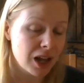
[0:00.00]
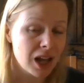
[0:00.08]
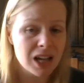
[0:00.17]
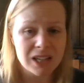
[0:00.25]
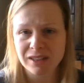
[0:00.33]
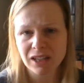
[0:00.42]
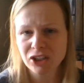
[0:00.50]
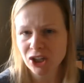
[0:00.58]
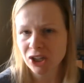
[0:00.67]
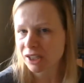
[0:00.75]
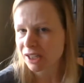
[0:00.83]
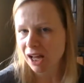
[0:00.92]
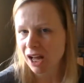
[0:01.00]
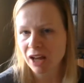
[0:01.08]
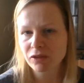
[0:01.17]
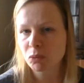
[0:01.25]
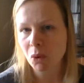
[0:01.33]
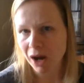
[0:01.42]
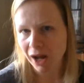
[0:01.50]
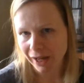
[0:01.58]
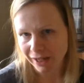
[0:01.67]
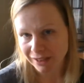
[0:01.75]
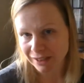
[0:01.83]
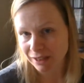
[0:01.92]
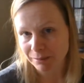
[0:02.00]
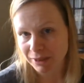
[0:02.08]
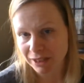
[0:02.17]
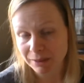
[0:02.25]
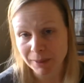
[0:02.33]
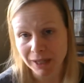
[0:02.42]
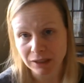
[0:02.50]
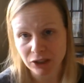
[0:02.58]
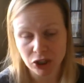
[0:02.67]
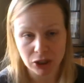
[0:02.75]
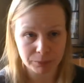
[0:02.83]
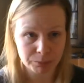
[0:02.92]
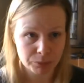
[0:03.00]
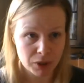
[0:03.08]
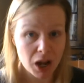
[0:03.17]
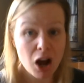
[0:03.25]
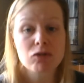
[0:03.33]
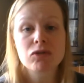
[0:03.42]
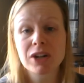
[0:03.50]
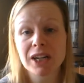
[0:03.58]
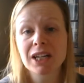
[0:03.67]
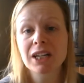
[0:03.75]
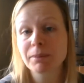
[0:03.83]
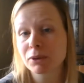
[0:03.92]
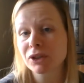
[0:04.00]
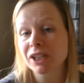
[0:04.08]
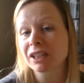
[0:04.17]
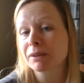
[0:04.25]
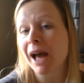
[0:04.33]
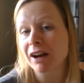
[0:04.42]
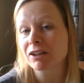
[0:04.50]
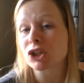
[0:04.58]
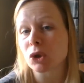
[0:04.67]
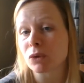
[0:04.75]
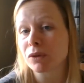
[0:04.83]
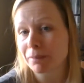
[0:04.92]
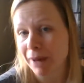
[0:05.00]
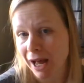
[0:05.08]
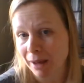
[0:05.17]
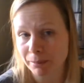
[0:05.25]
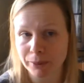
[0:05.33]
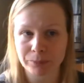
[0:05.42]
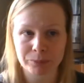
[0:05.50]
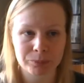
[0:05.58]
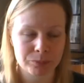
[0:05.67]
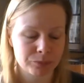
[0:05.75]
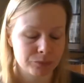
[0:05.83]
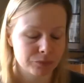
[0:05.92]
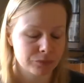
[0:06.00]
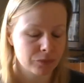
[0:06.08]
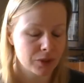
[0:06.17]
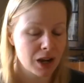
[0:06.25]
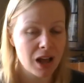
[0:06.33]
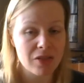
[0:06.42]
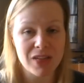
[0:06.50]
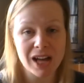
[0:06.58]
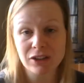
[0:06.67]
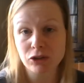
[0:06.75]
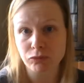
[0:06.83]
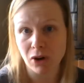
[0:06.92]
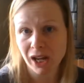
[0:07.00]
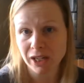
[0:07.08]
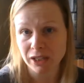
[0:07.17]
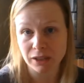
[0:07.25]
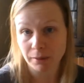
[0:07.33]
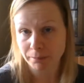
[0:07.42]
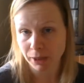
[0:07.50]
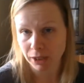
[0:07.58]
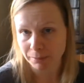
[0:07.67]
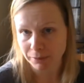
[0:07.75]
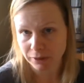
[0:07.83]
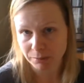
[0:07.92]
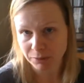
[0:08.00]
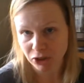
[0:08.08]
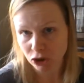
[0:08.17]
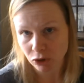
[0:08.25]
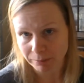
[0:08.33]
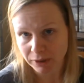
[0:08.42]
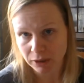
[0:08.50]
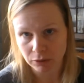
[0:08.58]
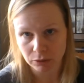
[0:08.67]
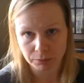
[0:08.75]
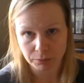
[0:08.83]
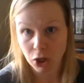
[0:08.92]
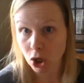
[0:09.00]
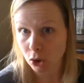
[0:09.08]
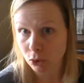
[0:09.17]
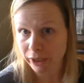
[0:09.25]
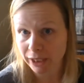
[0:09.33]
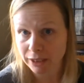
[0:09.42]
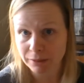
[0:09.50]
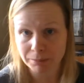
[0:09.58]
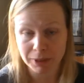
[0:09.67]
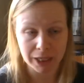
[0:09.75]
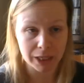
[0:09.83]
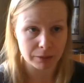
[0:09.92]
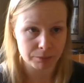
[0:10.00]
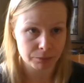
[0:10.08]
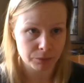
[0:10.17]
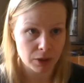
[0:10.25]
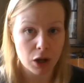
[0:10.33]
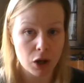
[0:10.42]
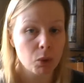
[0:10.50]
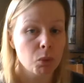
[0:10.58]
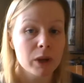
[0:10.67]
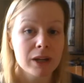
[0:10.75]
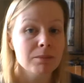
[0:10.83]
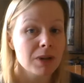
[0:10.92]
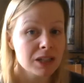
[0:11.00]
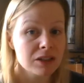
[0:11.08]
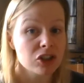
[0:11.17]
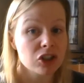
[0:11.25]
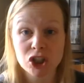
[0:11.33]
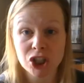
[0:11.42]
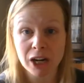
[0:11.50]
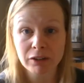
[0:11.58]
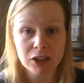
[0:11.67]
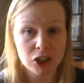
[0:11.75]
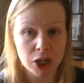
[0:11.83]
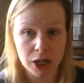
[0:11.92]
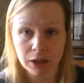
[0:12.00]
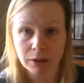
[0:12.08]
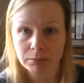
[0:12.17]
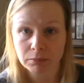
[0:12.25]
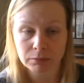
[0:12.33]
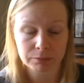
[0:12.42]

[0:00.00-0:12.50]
"Such a live wire," said Mrs. Belcher, "really putting the parish on the map." "That's right," burbles Miss Shrubsole, looking at me. "We must cherish him."